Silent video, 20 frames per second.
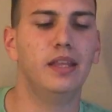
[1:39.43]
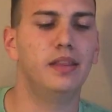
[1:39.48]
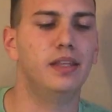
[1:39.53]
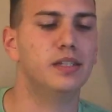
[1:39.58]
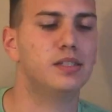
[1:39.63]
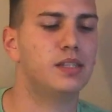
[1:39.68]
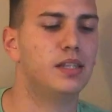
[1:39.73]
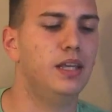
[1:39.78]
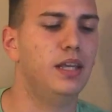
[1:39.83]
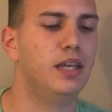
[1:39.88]

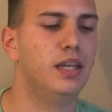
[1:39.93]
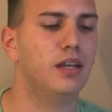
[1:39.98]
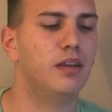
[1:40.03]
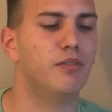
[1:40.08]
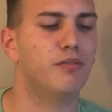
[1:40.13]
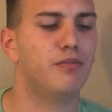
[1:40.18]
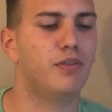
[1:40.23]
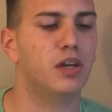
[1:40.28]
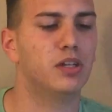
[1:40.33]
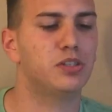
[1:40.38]
this thing
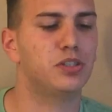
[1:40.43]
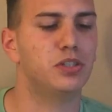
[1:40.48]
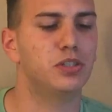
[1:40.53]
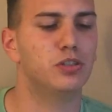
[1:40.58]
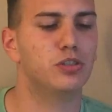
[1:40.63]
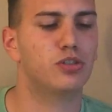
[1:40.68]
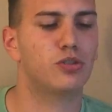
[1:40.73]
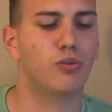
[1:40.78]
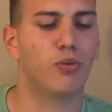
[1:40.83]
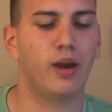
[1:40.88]

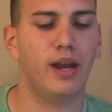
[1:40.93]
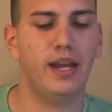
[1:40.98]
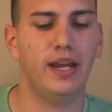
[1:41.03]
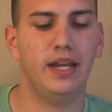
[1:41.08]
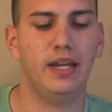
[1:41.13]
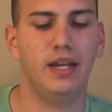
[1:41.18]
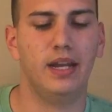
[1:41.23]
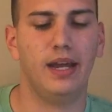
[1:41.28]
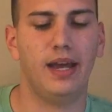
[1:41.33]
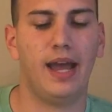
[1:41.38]
functions
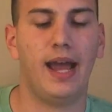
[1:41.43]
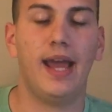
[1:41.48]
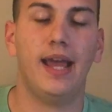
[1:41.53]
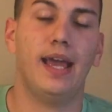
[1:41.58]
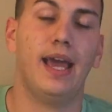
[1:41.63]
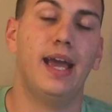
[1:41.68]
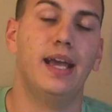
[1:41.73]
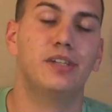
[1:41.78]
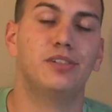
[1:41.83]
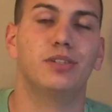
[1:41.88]
great. I
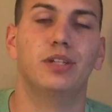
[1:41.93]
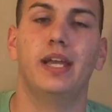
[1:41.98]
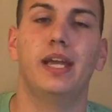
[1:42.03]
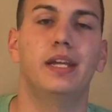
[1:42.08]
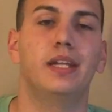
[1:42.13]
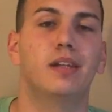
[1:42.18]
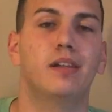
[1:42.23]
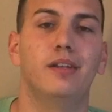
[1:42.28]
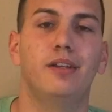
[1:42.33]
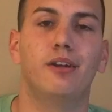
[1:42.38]
actually
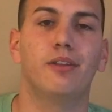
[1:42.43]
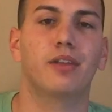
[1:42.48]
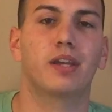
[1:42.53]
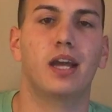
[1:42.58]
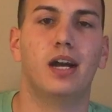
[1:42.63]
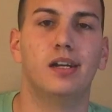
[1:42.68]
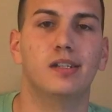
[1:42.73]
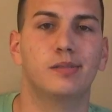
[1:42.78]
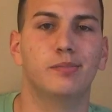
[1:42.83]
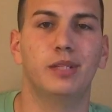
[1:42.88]
had to clean all the
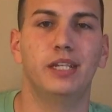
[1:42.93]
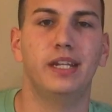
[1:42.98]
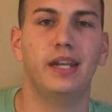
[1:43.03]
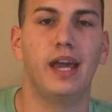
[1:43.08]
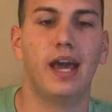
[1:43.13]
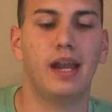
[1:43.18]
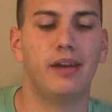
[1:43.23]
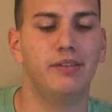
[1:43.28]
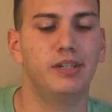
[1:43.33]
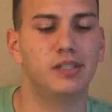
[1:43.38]
cosmoline
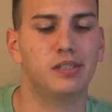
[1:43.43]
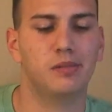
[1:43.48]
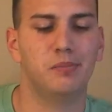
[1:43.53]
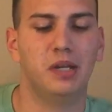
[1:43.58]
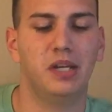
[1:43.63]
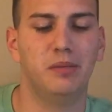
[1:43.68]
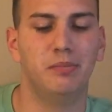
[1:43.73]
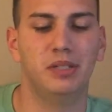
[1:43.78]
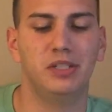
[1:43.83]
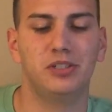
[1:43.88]
out of it.
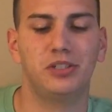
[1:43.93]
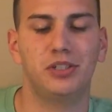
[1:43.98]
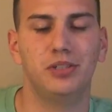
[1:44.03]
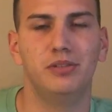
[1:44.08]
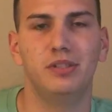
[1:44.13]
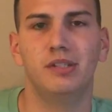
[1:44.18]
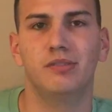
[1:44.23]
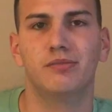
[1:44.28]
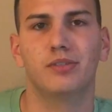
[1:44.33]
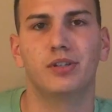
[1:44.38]
Somebody had been
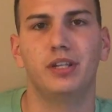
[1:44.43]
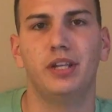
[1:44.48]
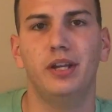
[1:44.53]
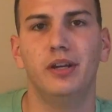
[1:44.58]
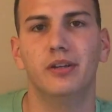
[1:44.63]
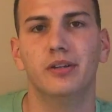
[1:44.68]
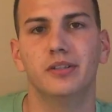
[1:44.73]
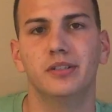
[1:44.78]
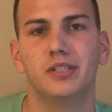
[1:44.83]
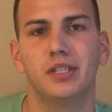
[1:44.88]
shooting it for
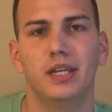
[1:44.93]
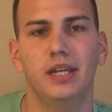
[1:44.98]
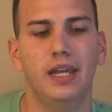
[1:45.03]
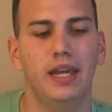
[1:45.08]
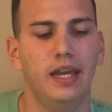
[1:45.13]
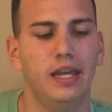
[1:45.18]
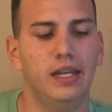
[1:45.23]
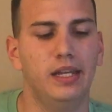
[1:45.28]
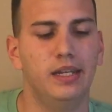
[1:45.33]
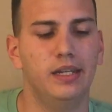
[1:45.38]
years,
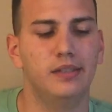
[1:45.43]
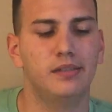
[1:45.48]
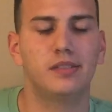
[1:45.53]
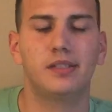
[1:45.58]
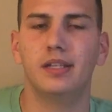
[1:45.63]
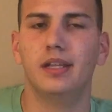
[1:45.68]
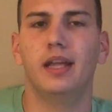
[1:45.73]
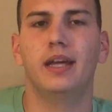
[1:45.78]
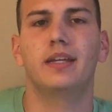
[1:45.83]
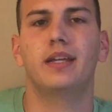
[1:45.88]
and it
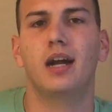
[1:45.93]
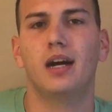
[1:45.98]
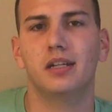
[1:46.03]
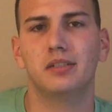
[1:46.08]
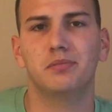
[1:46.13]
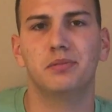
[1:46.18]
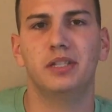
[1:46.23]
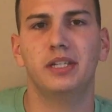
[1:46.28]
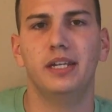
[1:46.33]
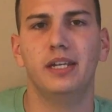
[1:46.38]
still had
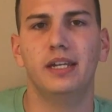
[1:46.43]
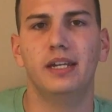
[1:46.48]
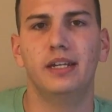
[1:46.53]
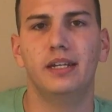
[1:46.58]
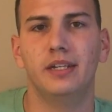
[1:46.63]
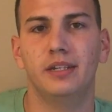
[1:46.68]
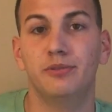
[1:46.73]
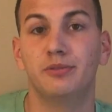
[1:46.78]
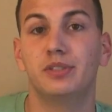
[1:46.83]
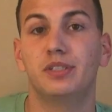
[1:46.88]
cosmoline in
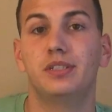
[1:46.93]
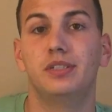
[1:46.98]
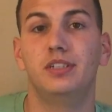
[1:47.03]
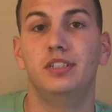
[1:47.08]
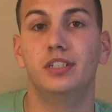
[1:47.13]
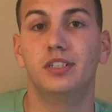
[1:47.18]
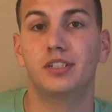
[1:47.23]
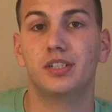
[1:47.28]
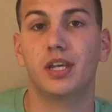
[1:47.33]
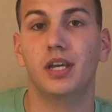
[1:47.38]
it, and it was
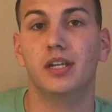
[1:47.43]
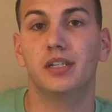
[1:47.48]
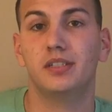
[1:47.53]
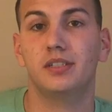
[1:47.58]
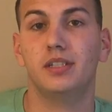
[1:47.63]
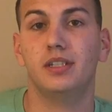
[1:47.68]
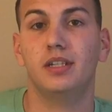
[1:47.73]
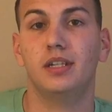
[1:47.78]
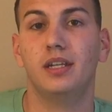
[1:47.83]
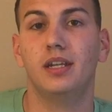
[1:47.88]

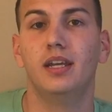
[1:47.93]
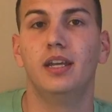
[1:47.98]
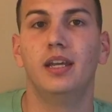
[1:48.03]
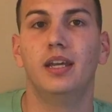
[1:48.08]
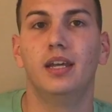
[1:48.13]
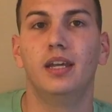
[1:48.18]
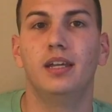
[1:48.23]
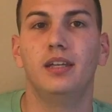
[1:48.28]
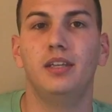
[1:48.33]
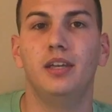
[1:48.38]
disgusting.
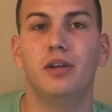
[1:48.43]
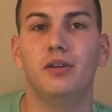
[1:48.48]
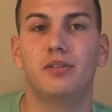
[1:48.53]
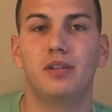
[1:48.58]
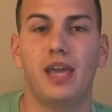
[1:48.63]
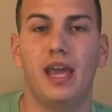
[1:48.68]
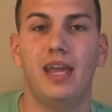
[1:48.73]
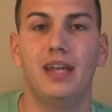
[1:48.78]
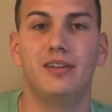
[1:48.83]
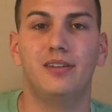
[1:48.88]
You know,
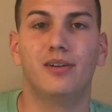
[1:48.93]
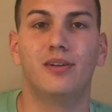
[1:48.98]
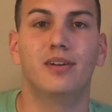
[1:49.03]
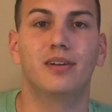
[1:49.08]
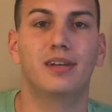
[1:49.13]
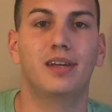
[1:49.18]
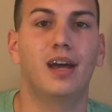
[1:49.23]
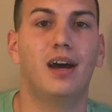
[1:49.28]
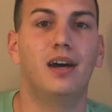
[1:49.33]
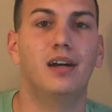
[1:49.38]
caked
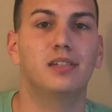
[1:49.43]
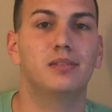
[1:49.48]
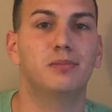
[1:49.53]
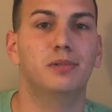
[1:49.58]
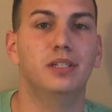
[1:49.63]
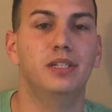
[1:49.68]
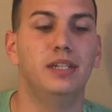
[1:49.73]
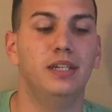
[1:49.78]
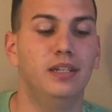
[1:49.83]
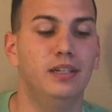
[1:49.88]
on
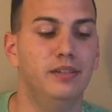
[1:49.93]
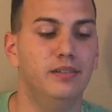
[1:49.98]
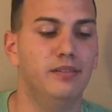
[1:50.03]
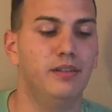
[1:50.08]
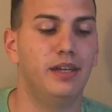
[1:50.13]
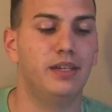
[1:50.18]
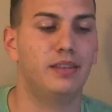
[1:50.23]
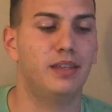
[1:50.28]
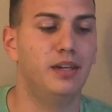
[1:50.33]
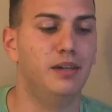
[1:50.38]
cosmoline,
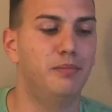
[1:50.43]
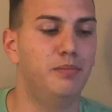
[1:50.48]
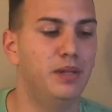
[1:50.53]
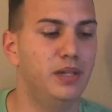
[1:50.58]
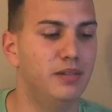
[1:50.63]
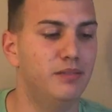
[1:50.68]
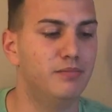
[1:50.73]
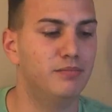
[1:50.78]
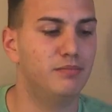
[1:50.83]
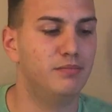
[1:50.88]
like that had
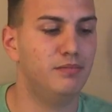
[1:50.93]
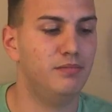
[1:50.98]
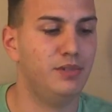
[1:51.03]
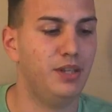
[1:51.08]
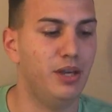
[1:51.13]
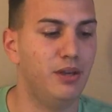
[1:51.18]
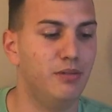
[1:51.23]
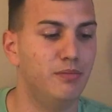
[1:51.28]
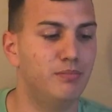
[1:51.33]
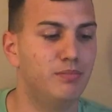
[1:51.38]
been,
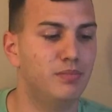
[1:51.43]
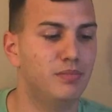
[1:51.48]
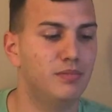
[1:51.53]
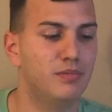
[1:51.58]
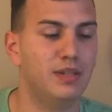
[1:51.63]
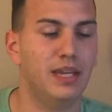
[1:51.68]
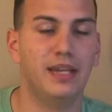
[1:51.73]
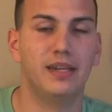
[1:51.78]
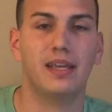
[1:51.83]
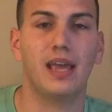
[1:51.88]
you know,
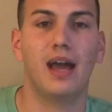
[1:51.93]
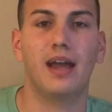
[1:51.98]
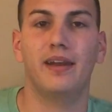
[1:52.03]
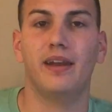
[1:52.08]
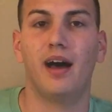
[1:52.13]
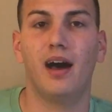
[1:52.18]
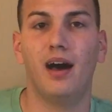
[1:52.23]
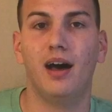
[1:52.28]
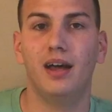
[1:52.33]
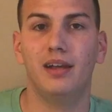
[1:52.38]
had gotten
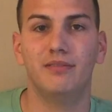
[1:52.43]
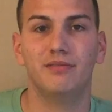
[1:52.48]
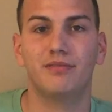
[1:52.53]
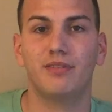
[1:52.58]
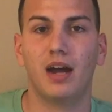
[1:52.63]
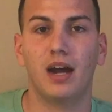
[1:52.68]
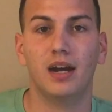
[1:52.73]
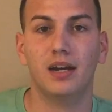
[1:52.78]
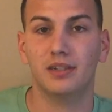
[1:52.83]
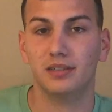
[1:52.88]
hot and
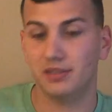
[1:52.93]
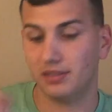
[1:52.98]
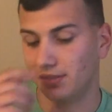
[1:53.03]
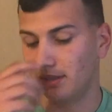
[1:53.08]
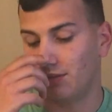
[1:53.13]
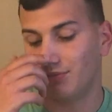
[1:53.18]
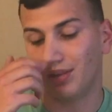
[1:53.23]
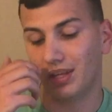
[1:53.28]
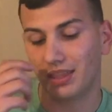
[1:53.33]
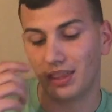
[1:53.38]
fired and
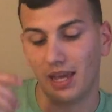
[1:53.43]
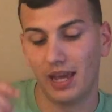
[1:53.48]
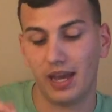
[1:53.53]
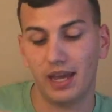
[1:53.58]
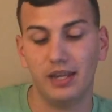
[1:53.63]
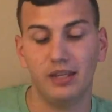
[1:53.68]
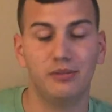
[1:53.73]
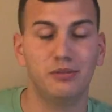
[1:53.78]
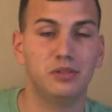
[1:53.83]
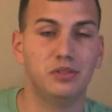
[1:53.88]
stuff like
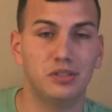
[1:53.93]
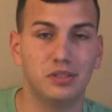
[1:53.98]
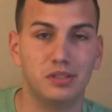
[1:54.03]
that. It